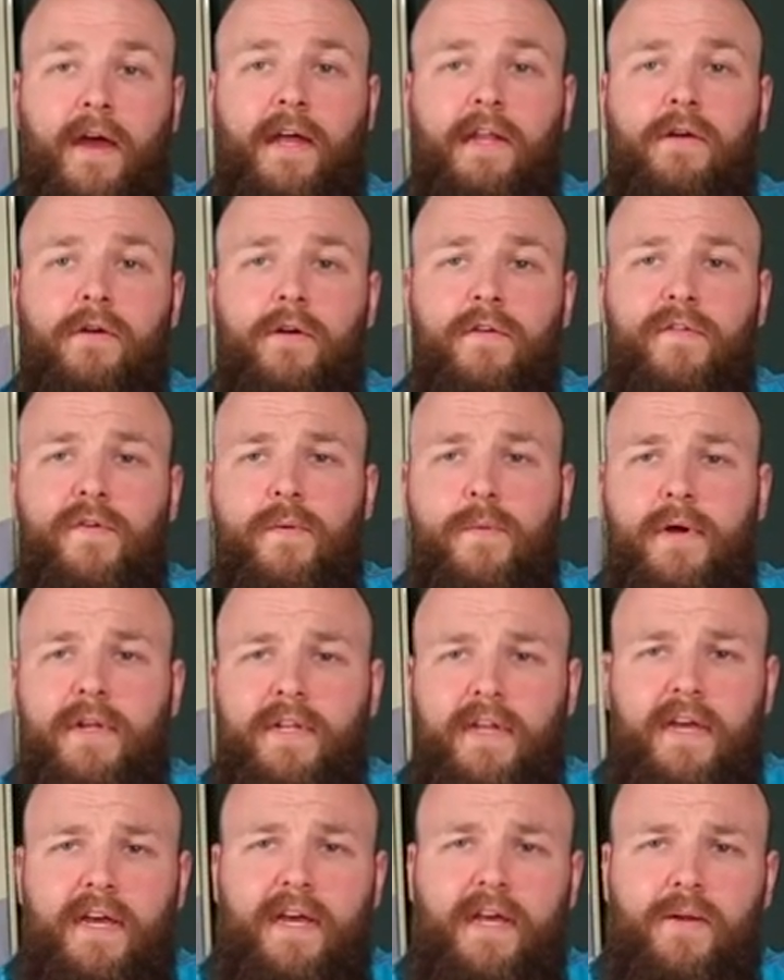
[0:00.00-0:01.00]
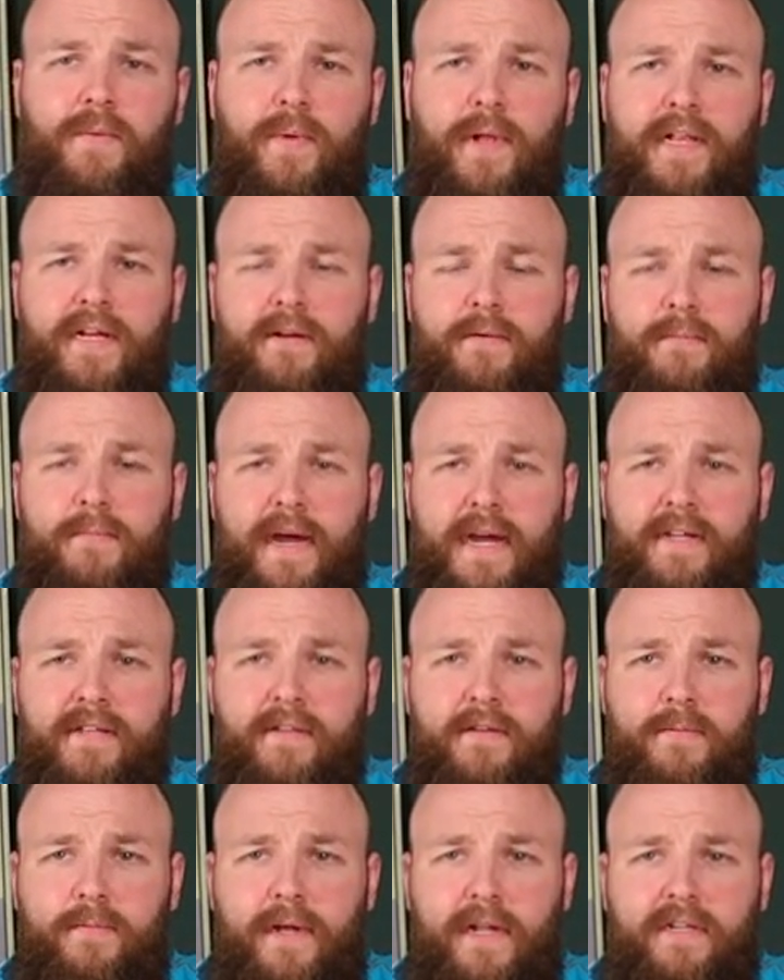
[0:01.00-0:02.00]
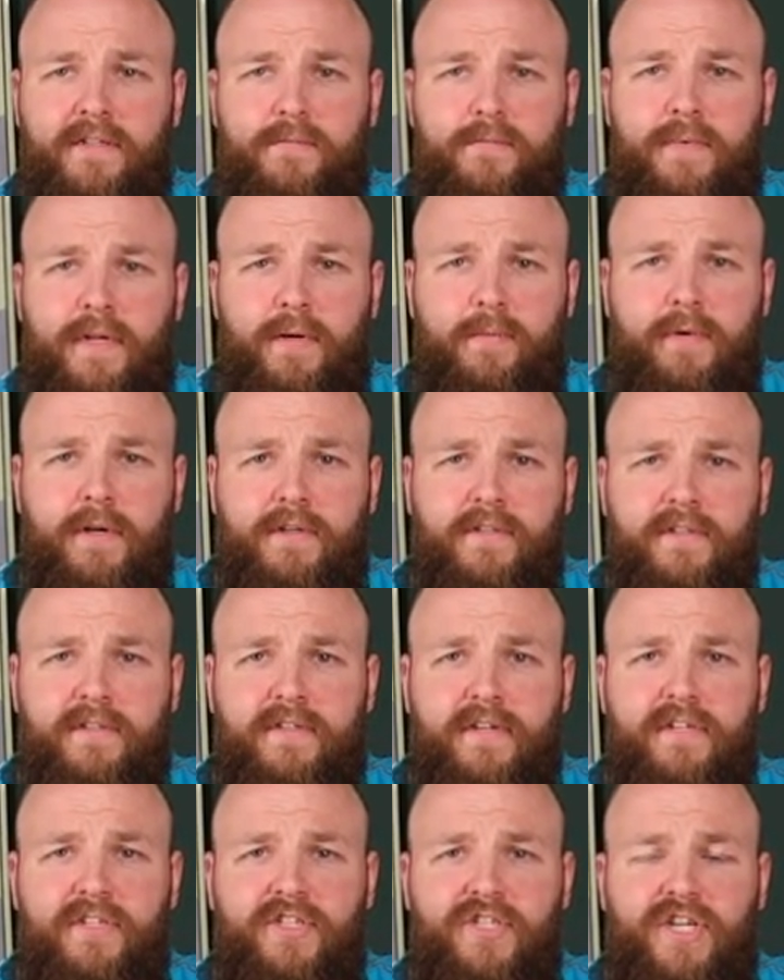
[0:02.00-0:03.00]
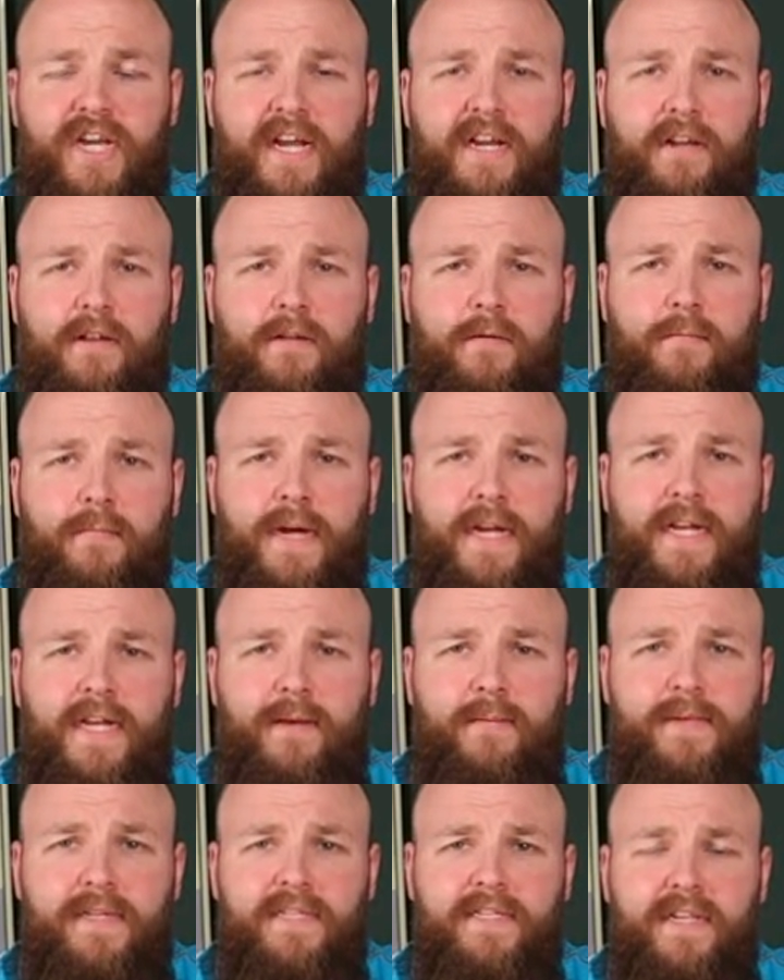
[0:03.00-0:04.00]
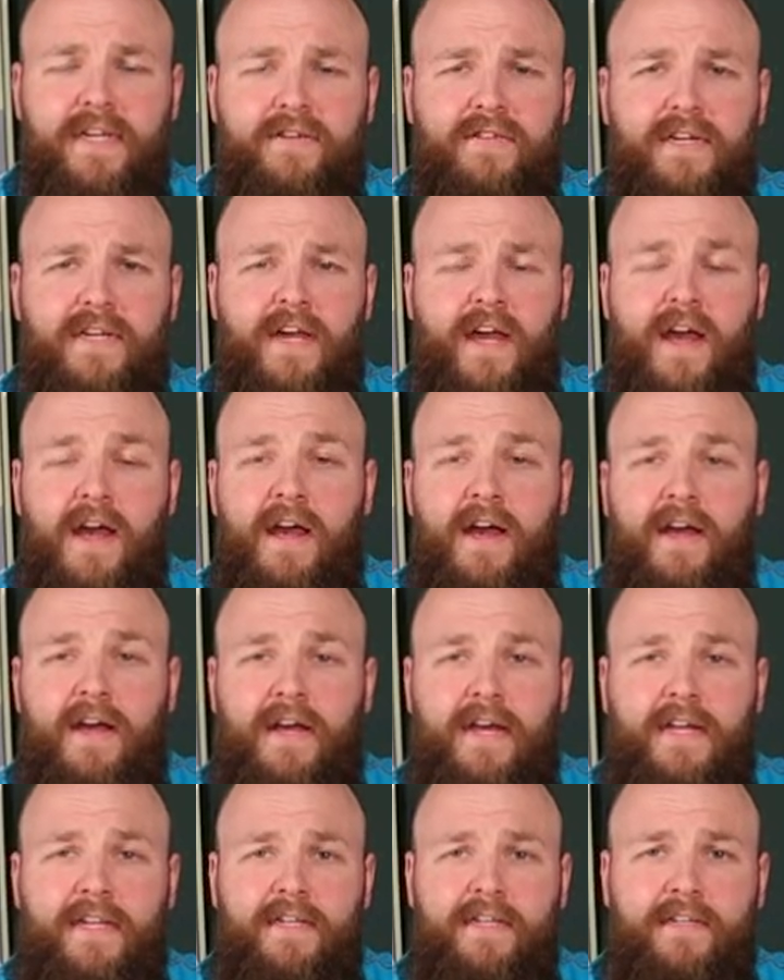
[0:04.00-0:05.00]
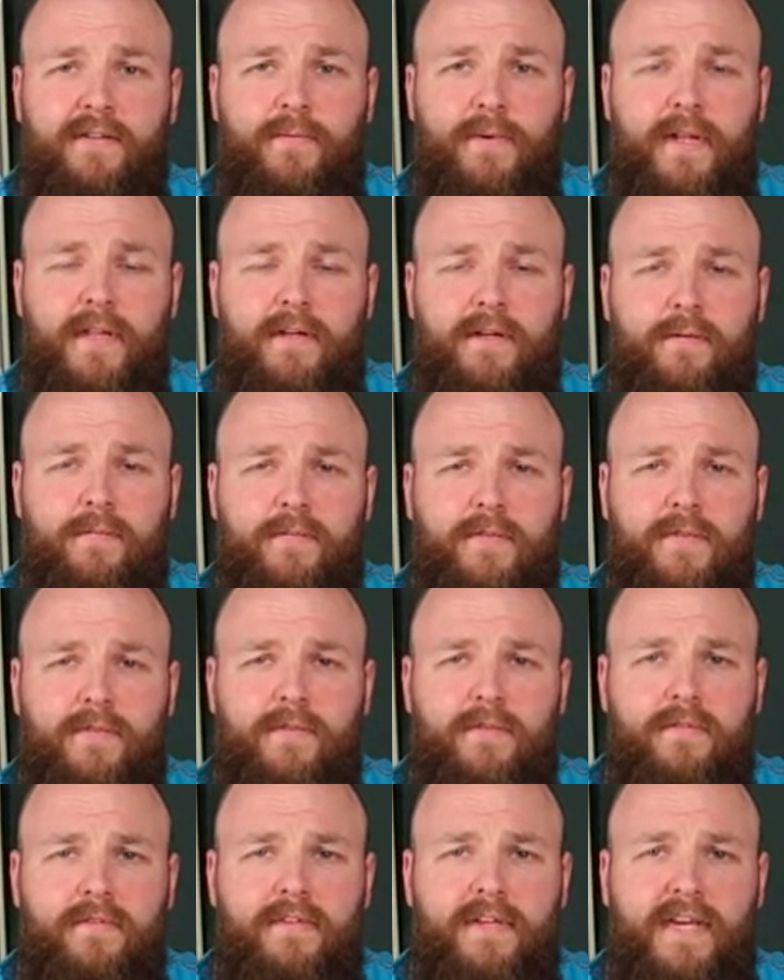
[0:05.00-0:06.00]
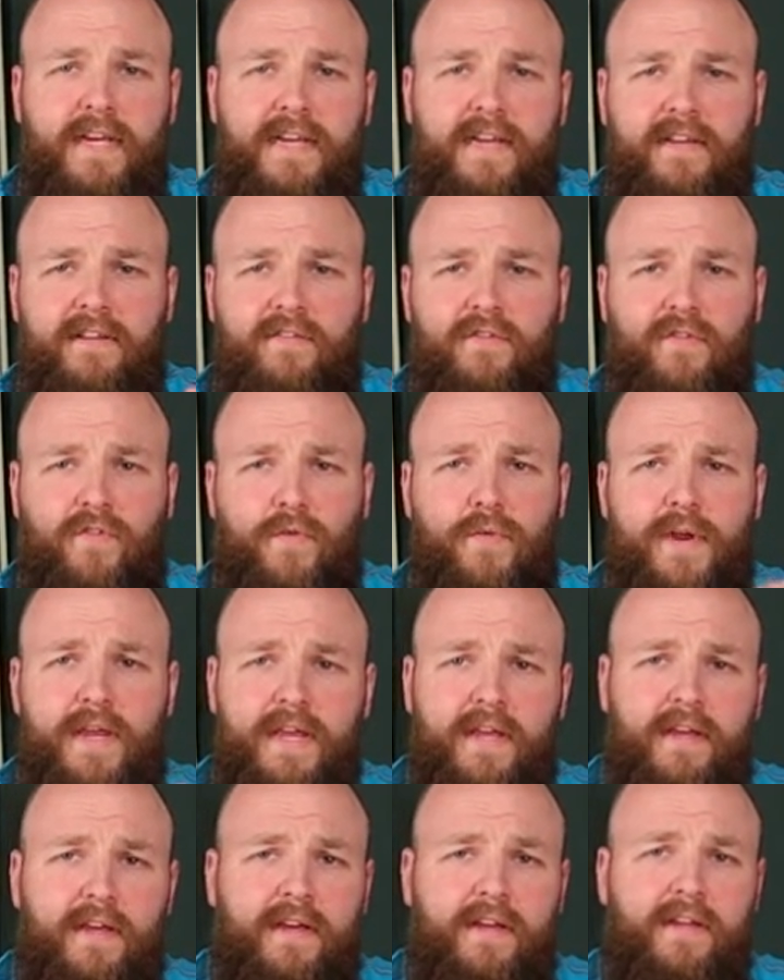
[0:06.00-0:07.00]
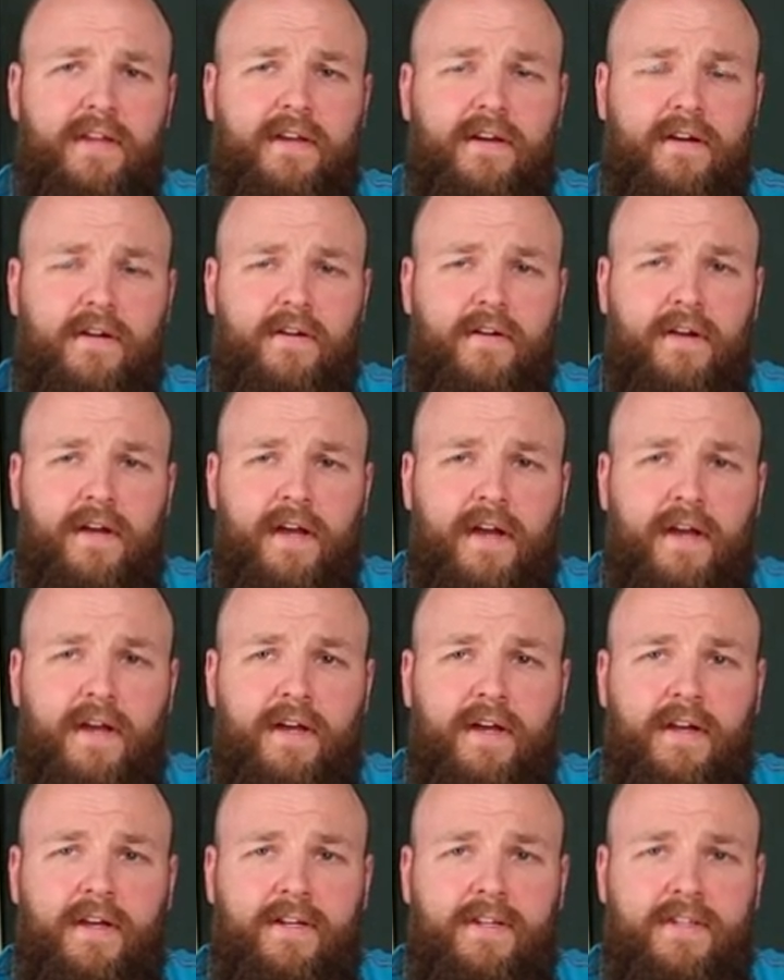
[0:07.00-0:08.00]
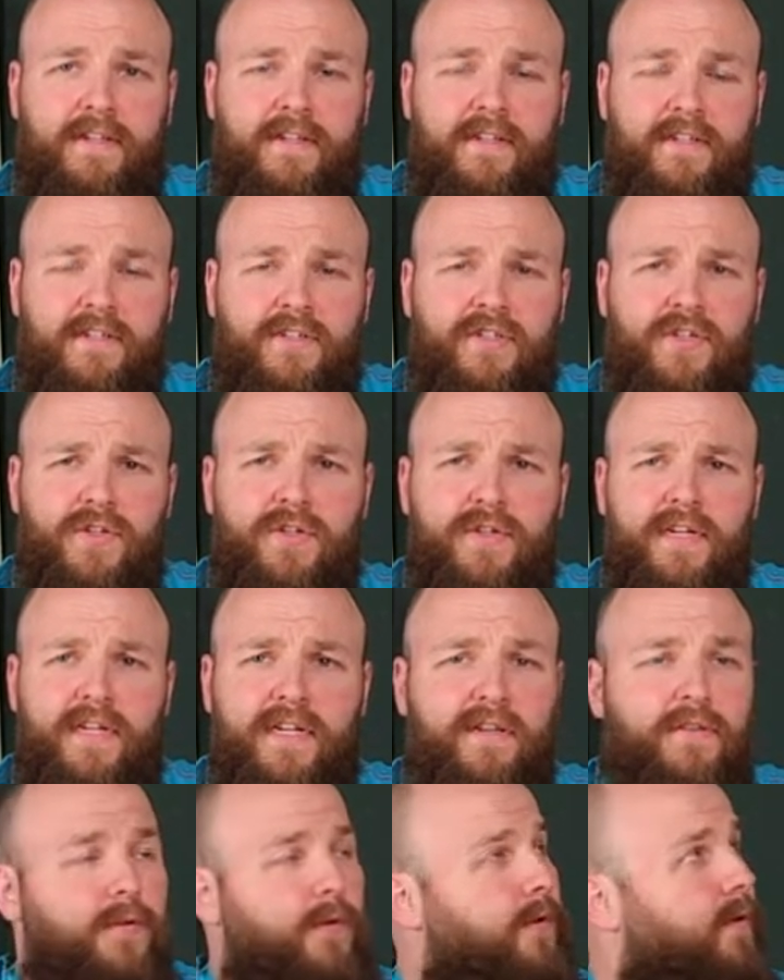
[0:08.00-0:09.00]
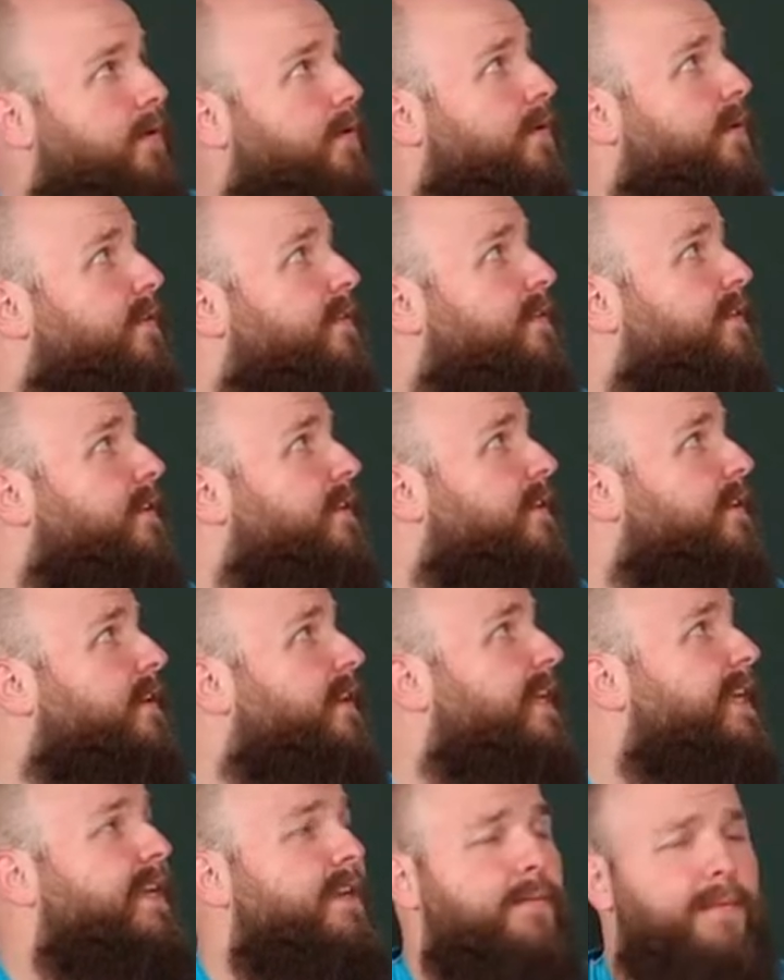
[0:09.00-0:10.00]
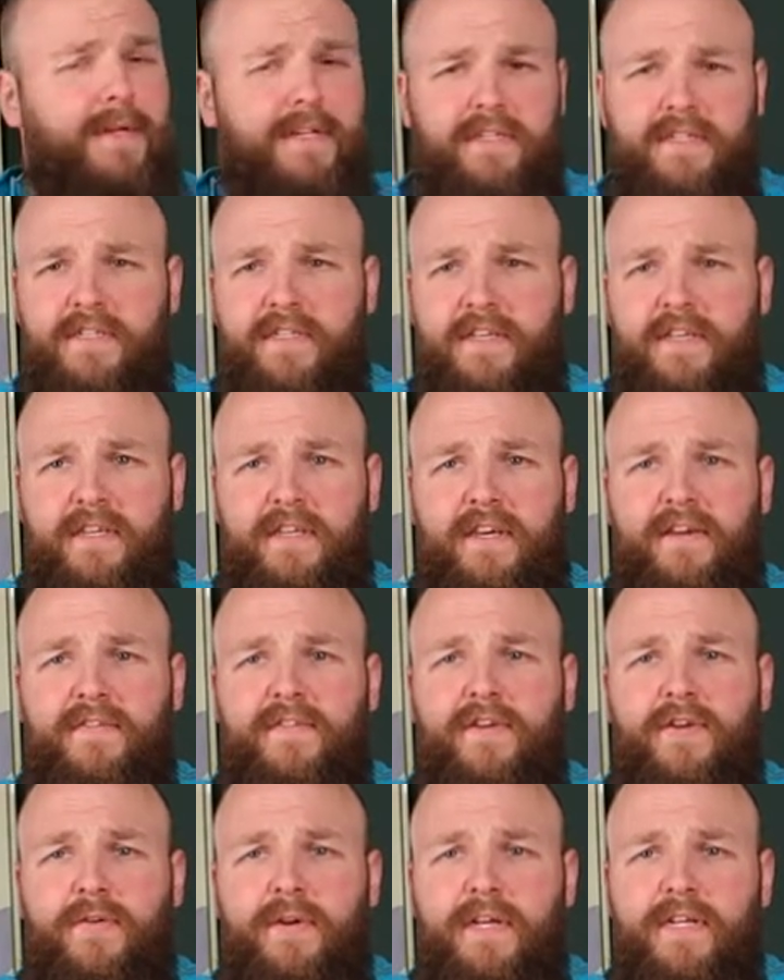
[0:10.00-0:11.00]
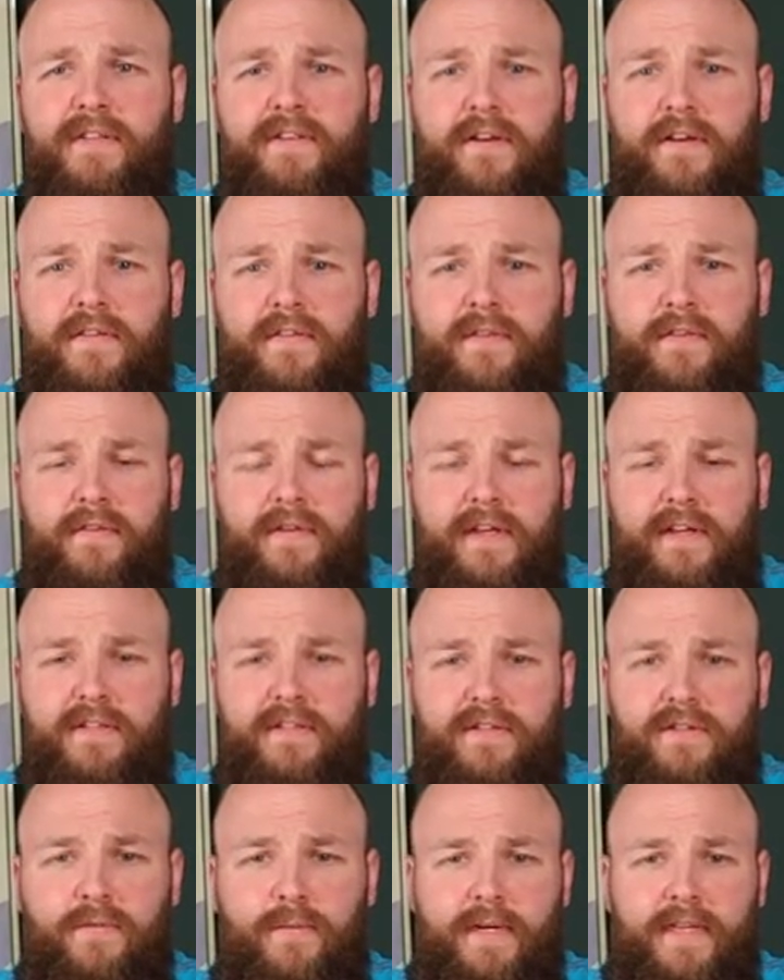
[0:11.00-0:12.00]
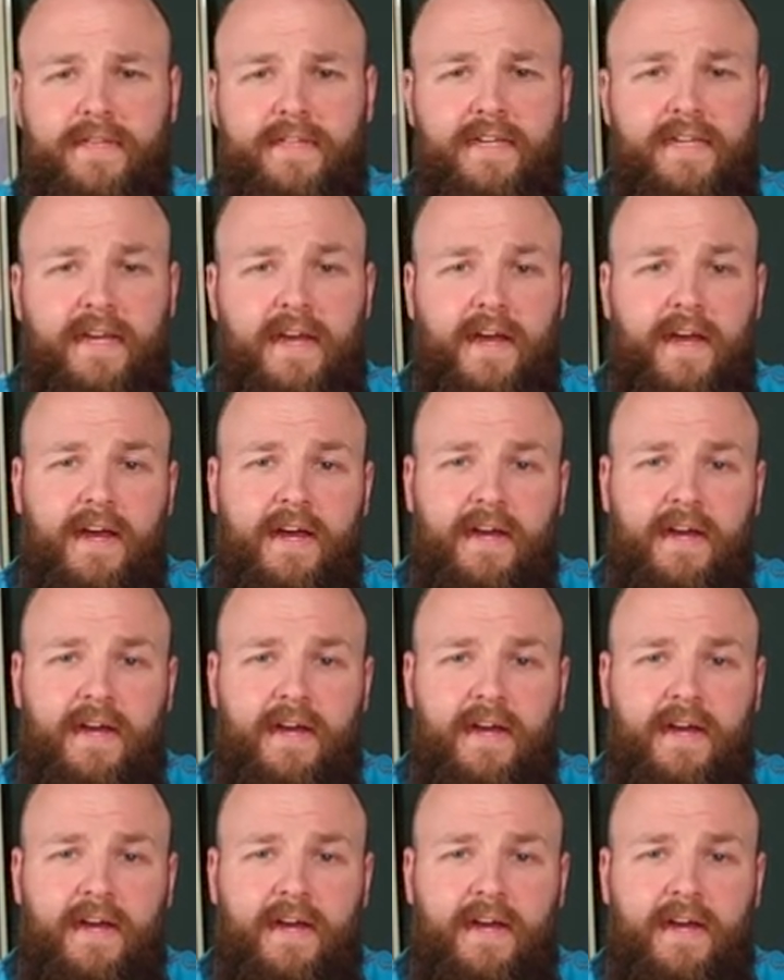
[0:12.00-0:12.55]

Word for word: Hello everyone and welcome back to the Belgian Beer Brothers channel. My name is Cedric and welcome to day three in our uh, journey through the Lindemans gift crate of 2020.